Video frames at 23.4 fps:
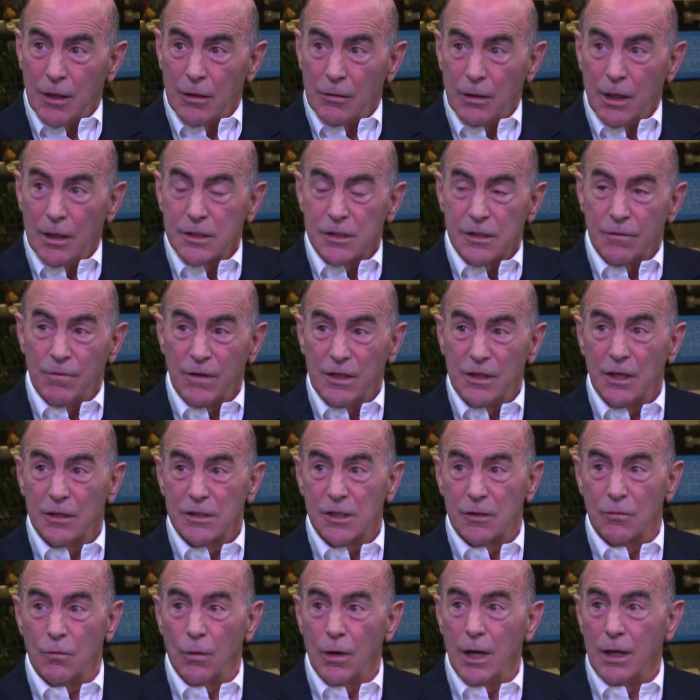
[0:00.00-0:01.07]
airlines if he does
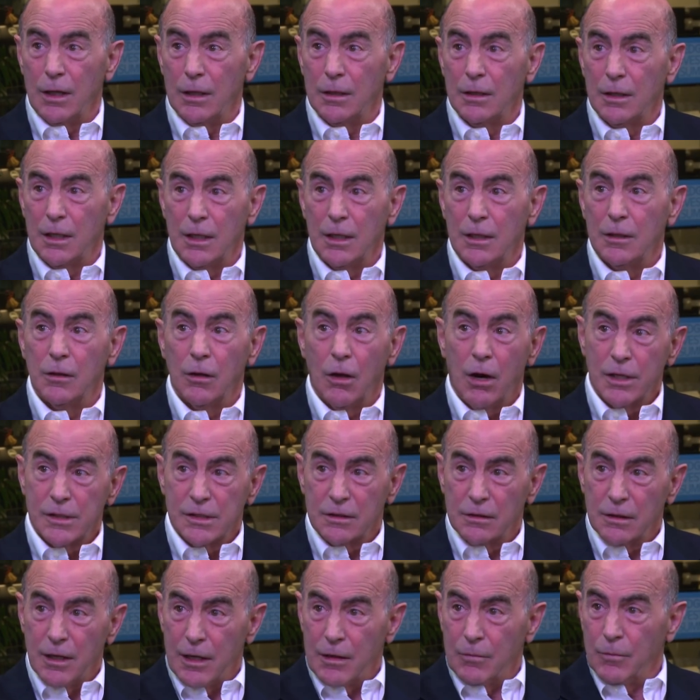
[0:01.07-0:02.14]
it right. He lost
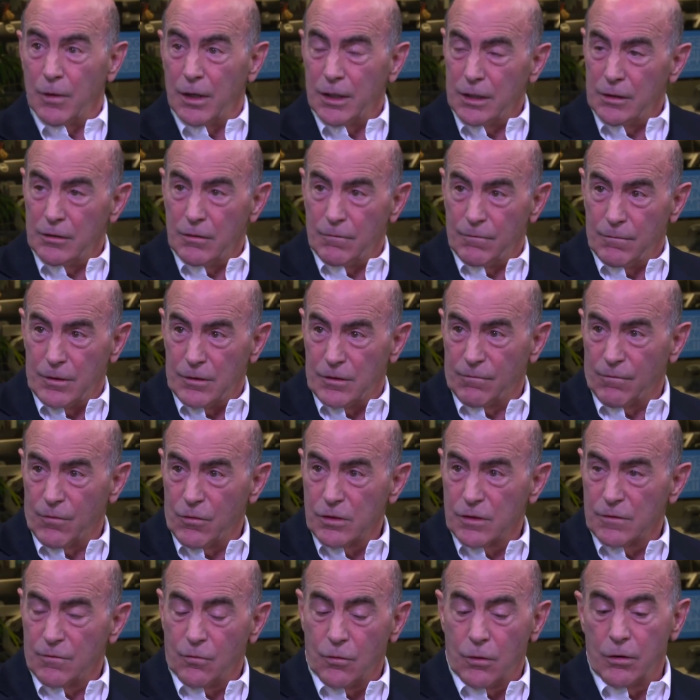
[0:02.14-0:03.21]
a lot of money. The, his
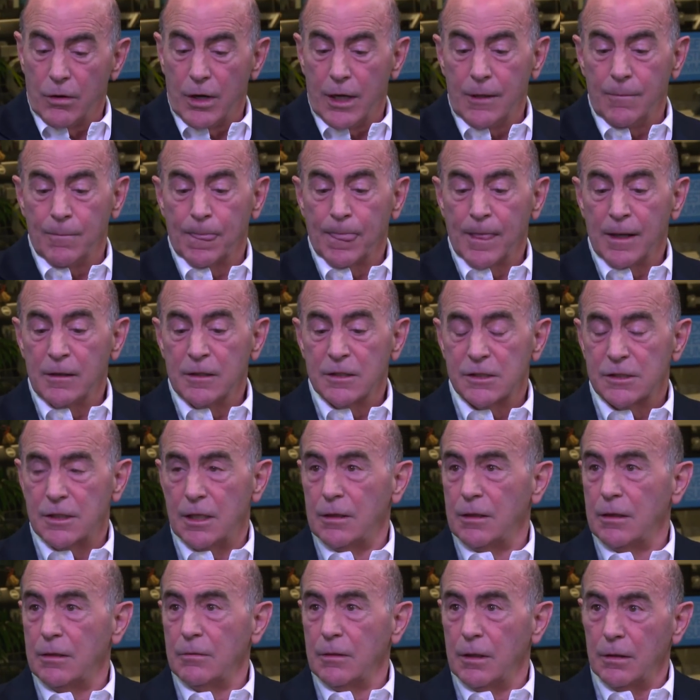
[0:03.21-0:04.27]
first foray
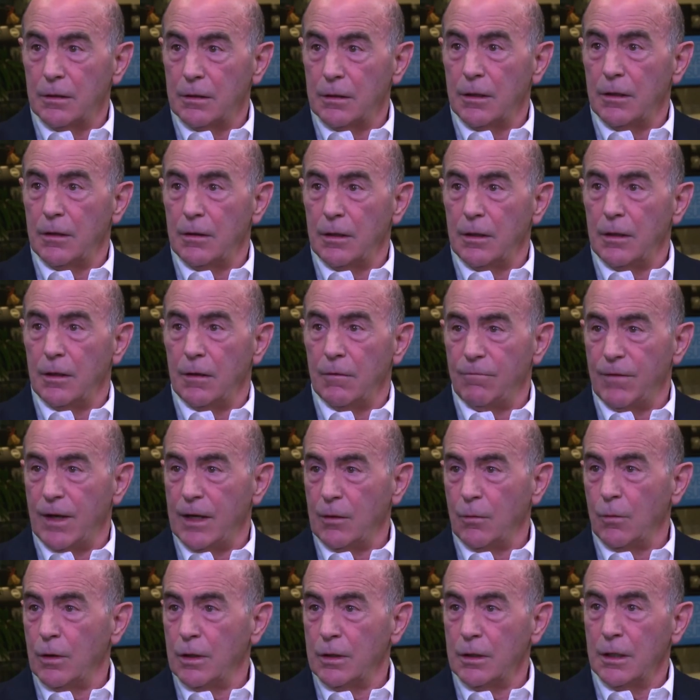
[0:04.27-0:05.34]
said, uh, if
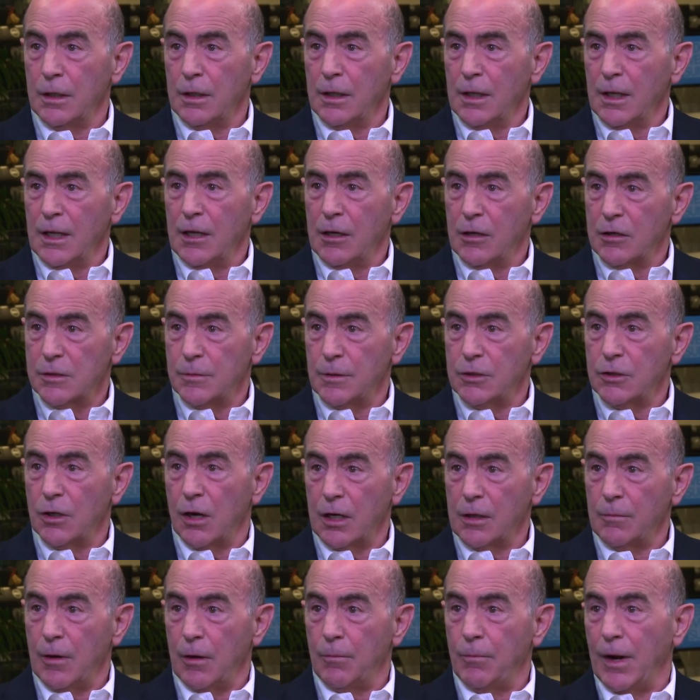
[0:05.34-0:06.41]
anyone hears me
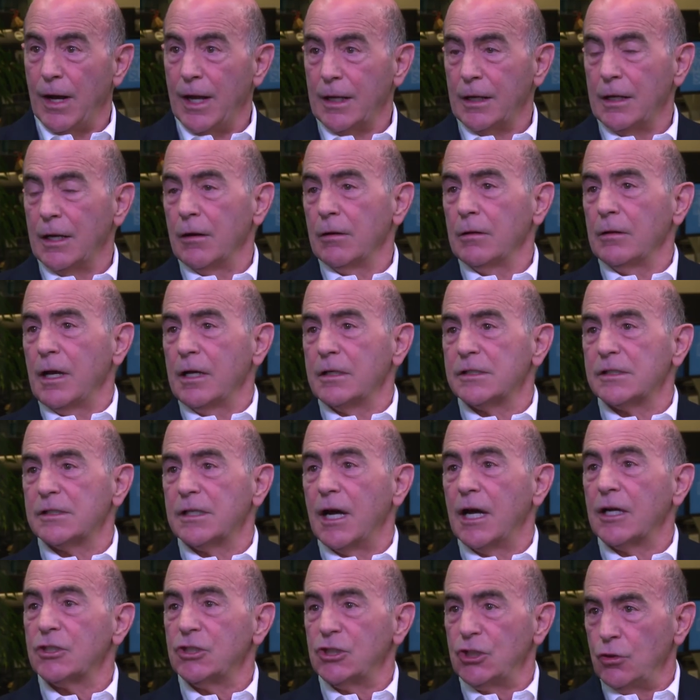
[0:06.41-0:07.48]
talking about buying an airline
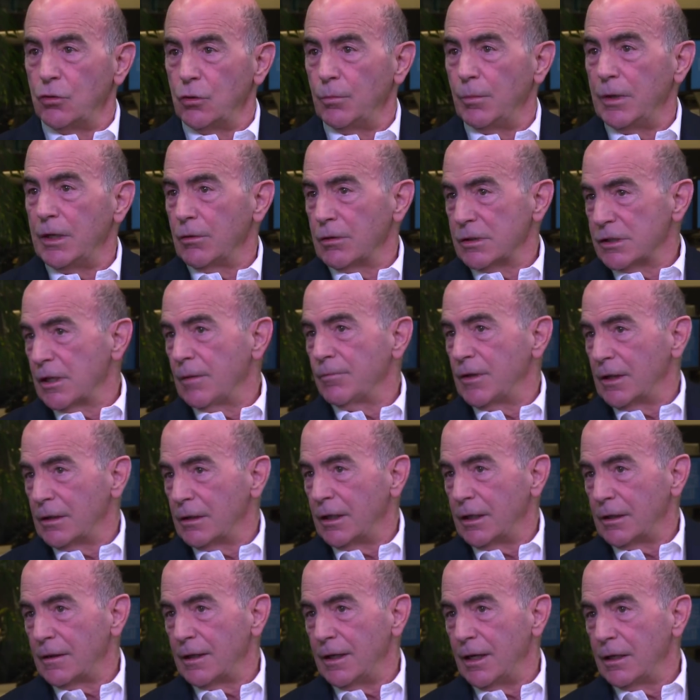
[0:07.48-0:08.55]
stock, shoot me or something
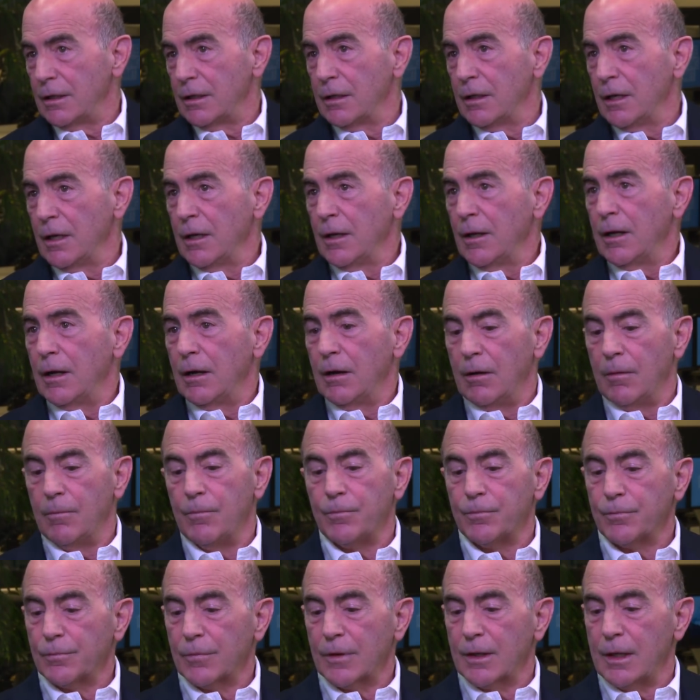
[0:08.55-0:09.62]
like that.
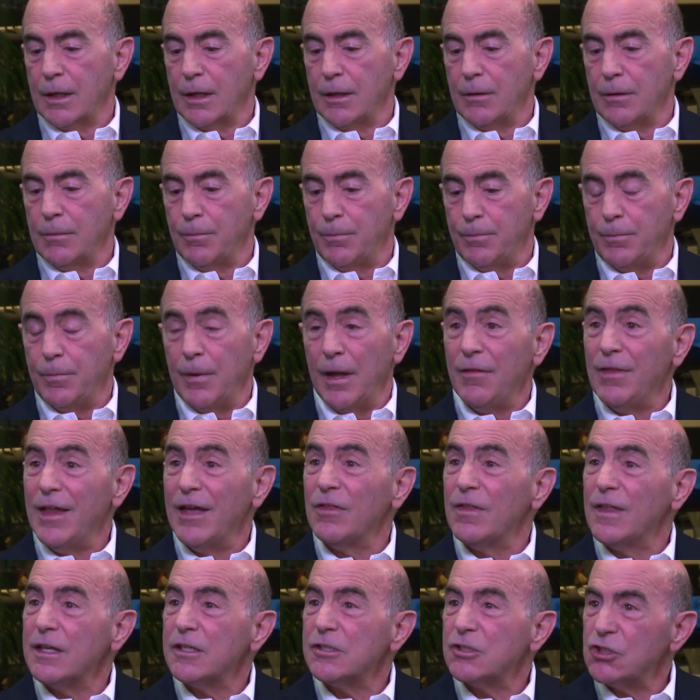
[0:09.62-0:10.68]
Um, yep. And
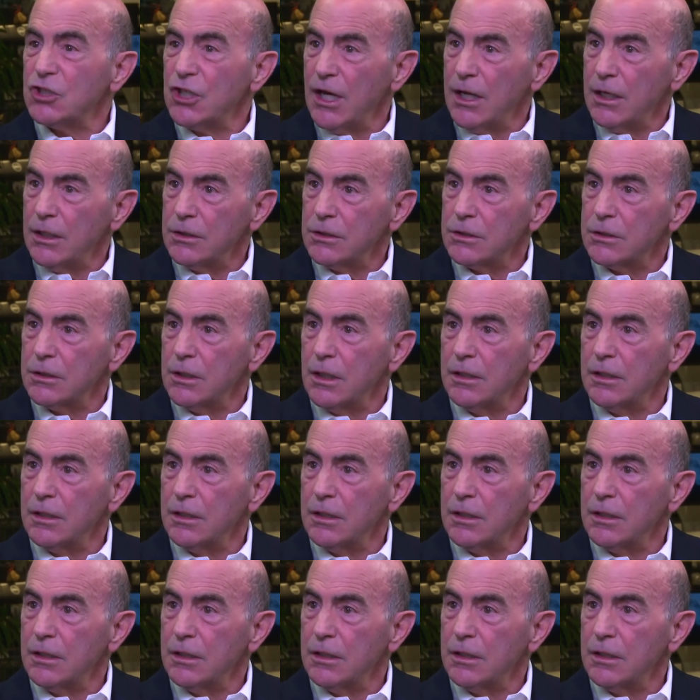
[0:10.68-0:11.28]
then things change.